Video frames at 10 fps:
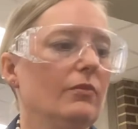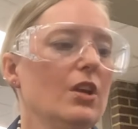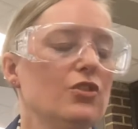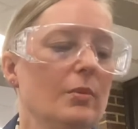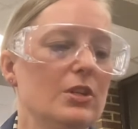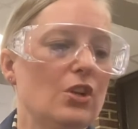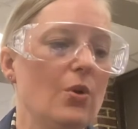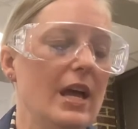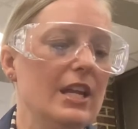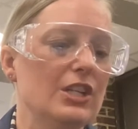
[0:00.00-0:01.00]
So I'm going to go
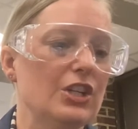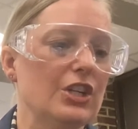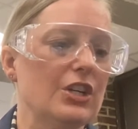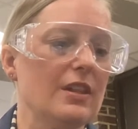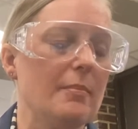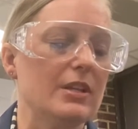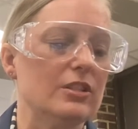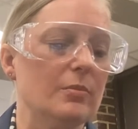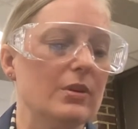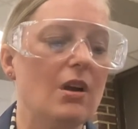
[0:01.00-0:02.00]
ahead and turn the
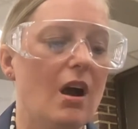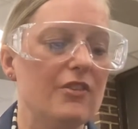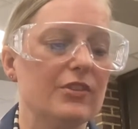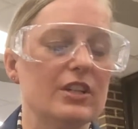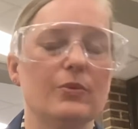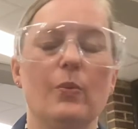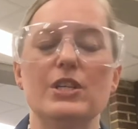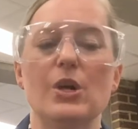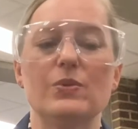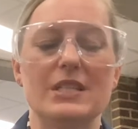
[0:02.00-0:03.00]
Bunsen burner off, because when we
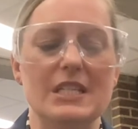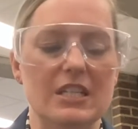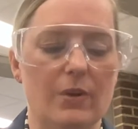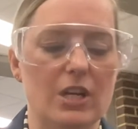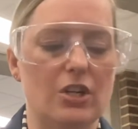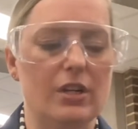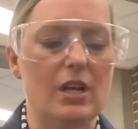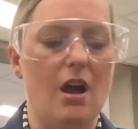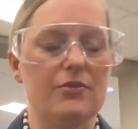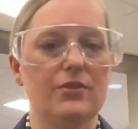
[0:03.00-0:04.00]
don't need it, we're going to turn it
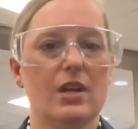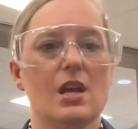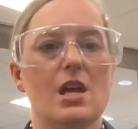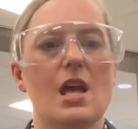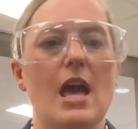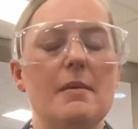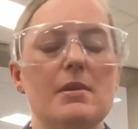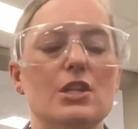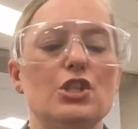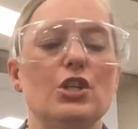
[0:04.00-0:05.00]
off. And I'm
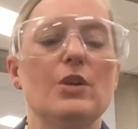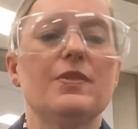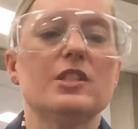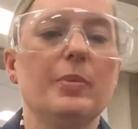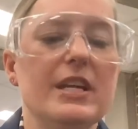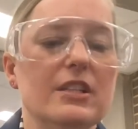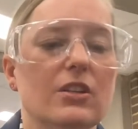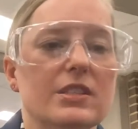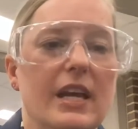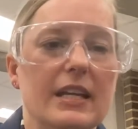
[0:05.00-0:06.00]
going to show you what this plate
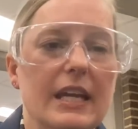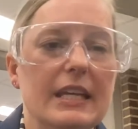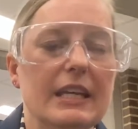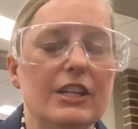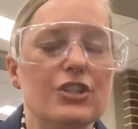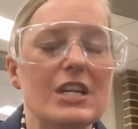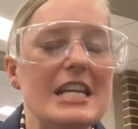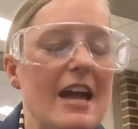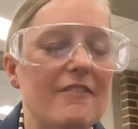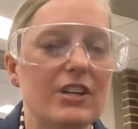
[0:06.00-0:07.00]
looks like. Again, you're
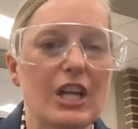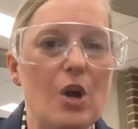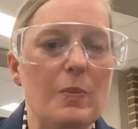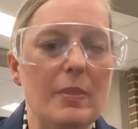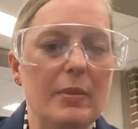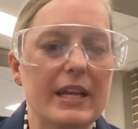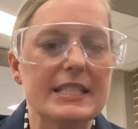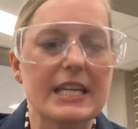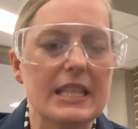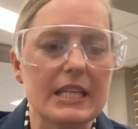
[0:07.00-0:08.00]
never going to open plates
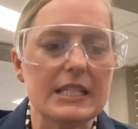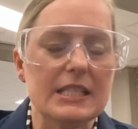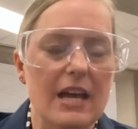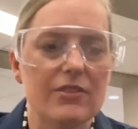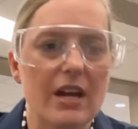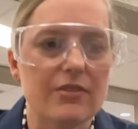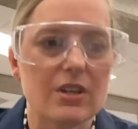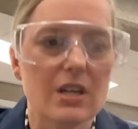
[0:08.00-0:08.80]
like this, ever, ever.